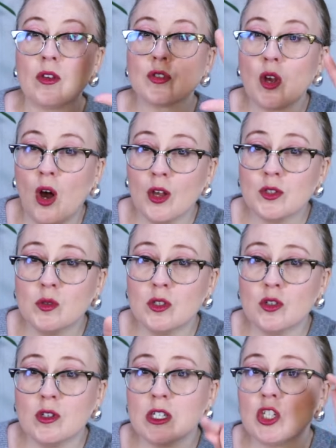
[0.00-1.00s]
There's also a
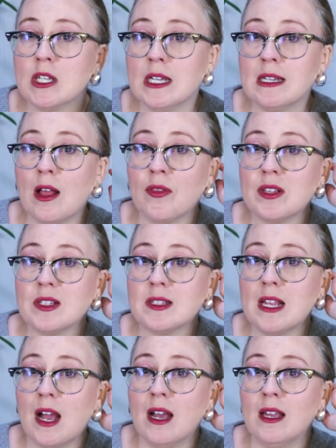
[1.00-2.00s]
tradition. Now, this
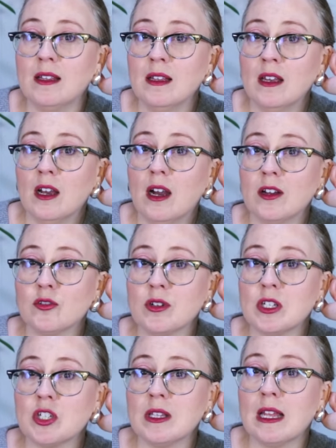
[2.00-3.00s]
is not a
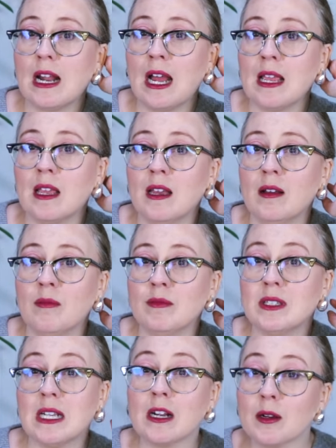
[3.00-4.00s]
tradition that I
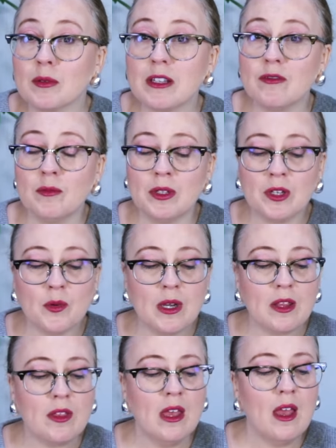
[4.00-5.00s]
am terribly familiar
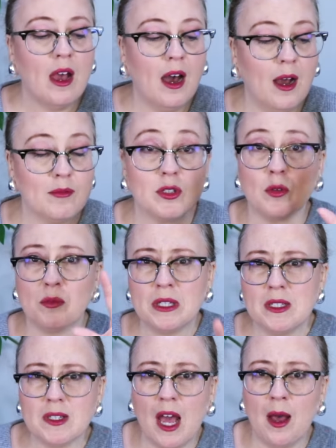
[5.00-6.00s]
with. Um, so
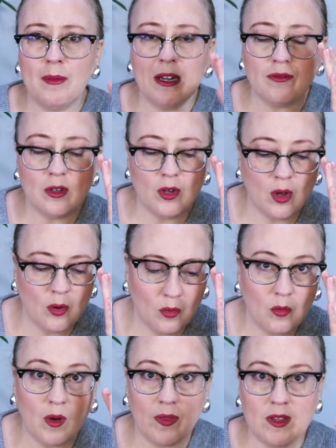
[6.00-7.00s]
please comment if you know
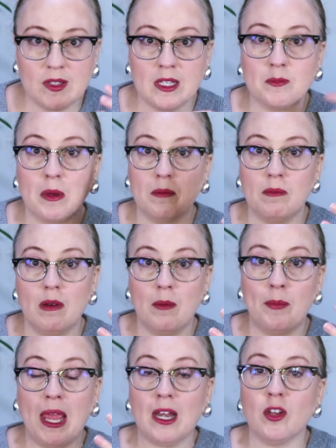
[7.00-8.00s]
what this is,
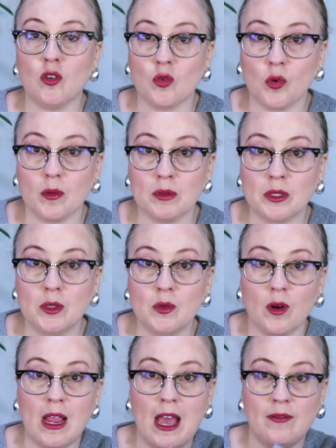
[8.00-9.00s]
but painting your door blue
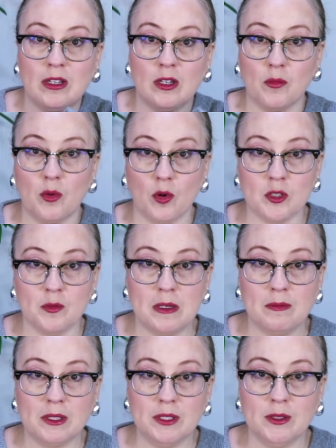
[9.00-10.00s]
or having your porch be
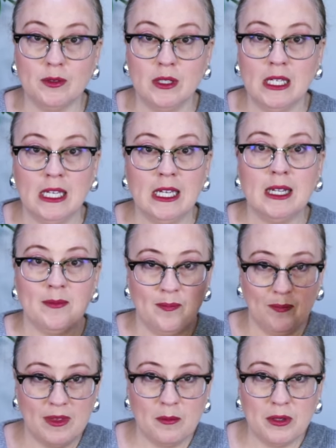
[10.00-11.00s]
blue,
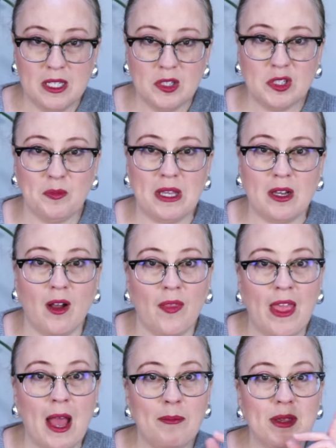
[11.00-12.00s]
please speak on
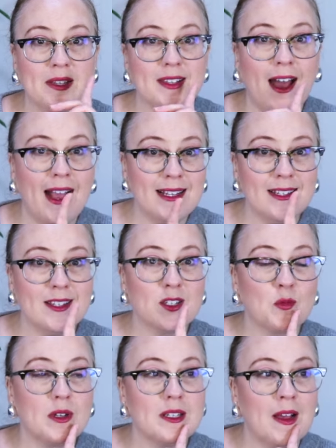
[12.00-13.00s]
that because I did
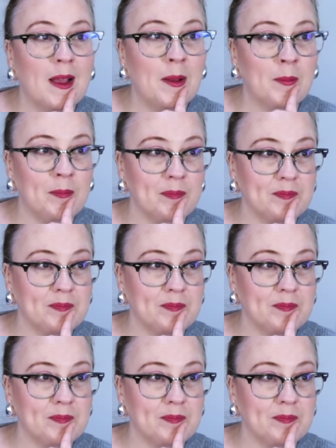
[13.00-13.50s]
this one time.